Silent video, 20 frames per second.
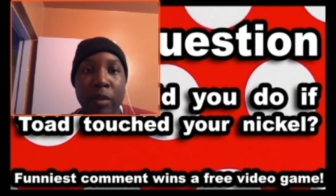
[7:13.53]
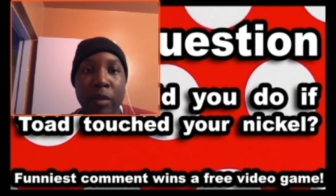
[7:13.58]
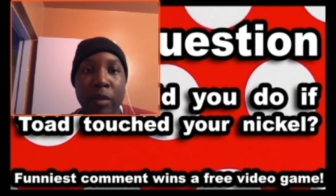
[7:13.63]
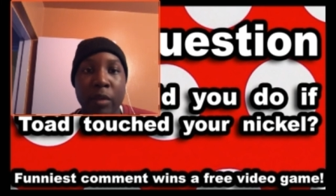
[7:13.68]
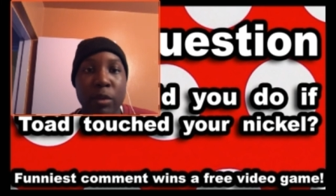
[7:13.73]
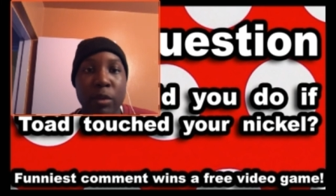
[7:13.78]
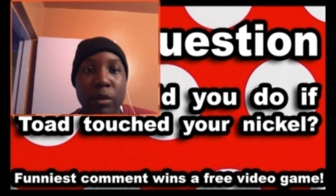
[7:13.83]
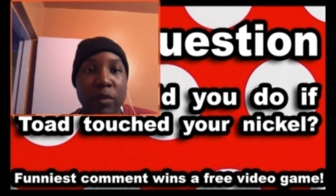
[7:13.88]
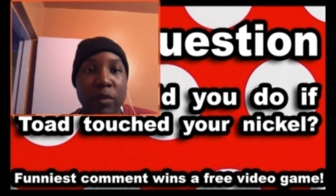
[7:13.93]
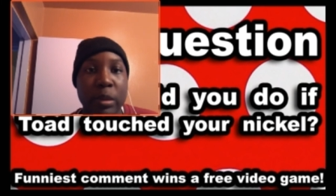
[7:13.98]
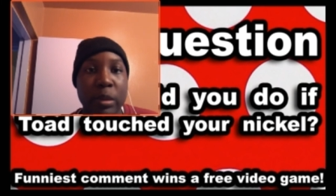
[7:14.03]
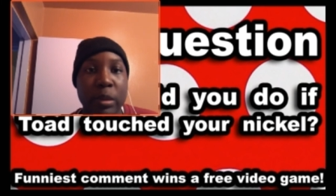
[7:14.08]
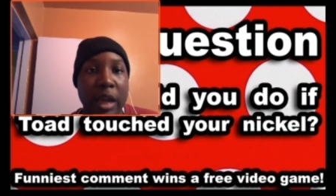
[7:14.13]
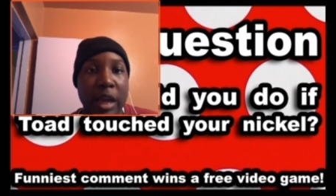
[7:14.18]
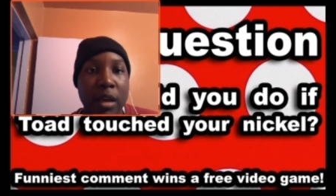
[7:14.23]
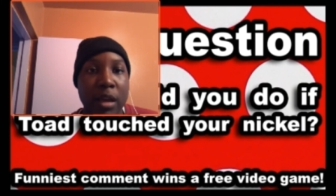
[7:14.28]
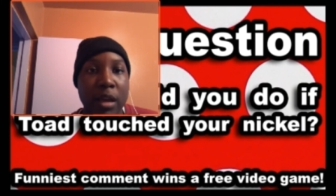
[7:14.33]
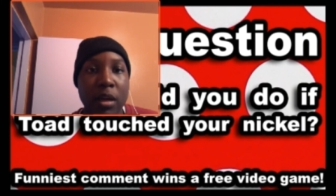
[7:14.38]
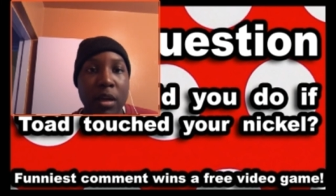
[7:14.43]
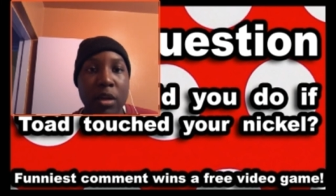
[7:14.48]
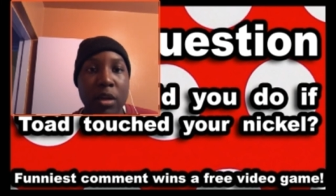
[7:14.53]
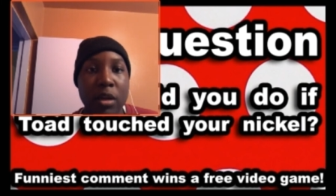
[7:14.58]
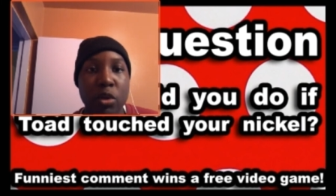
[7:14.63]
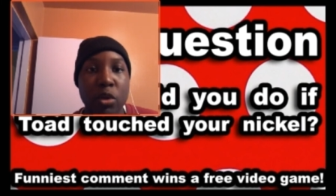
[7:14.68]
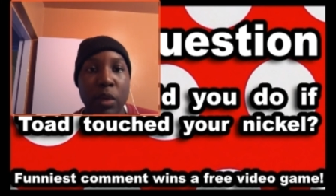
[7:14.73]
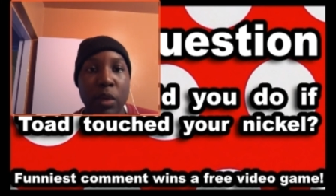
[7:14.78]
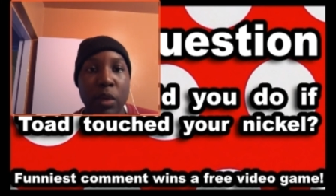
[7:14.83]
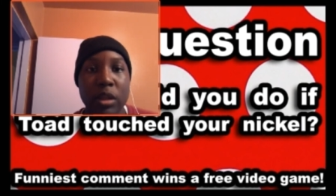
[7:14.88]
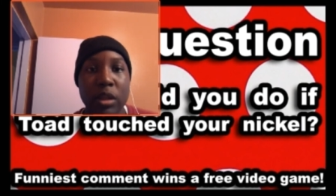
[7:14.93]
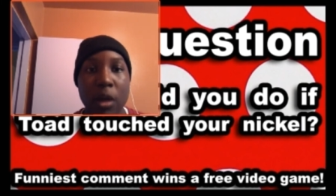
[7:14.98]
which was like 2
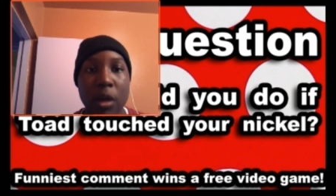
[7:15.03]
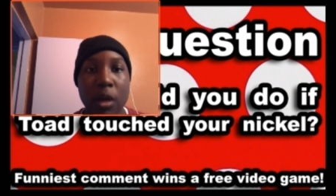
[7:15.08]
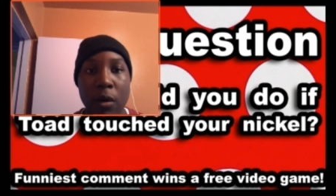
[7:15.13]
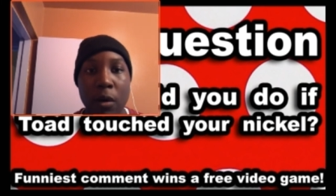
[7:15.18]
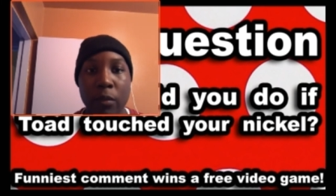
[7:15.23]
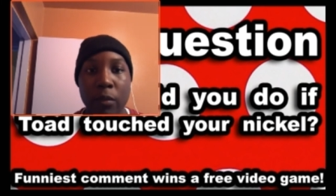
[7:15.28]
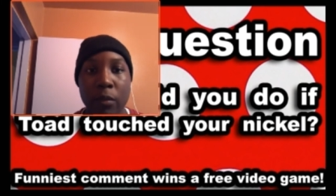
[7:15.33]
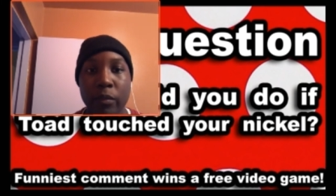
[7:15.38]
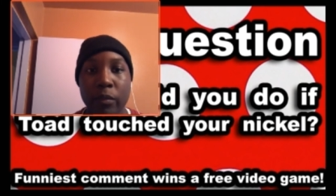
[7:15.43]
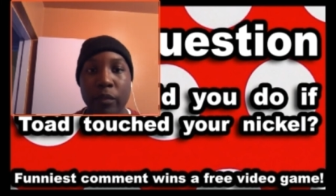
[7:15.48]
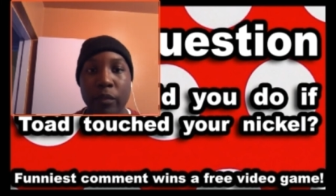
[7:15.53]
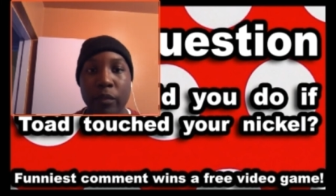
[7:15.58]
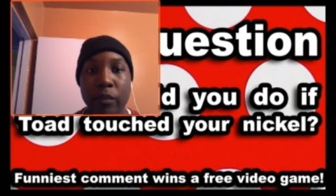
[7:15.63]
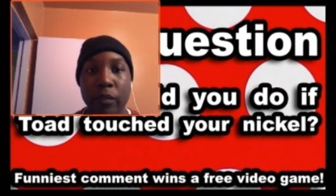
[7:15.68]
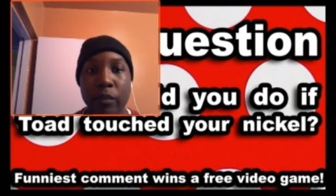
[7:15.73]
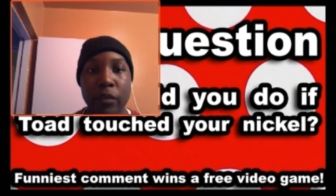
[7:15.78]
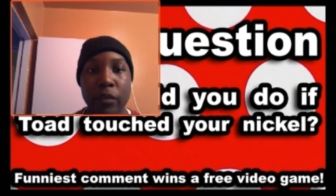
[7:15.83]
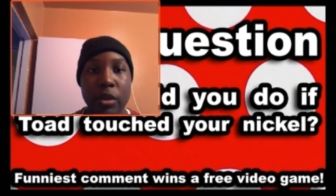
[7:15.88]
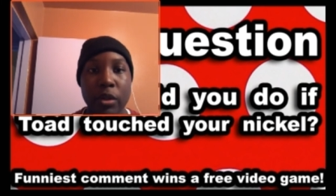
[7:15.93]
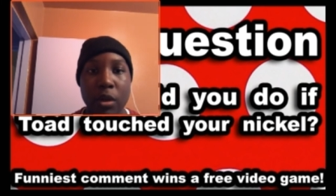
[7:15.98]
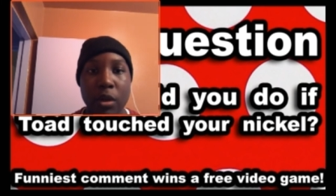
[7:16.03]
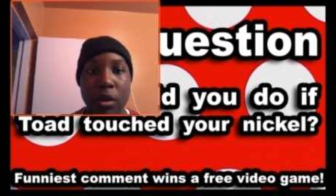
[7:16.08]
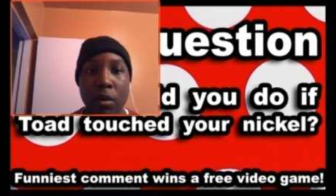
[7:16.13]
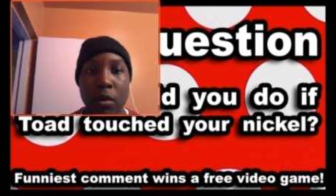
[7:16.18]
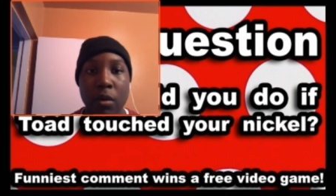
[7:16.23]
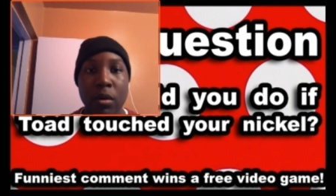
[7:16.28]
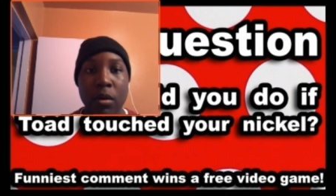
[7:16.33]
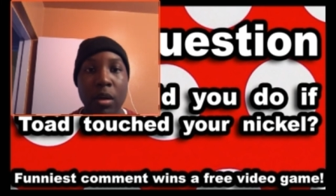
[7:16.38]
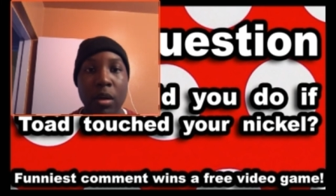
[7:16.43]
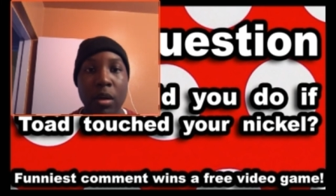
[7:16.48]
weeks ago. So,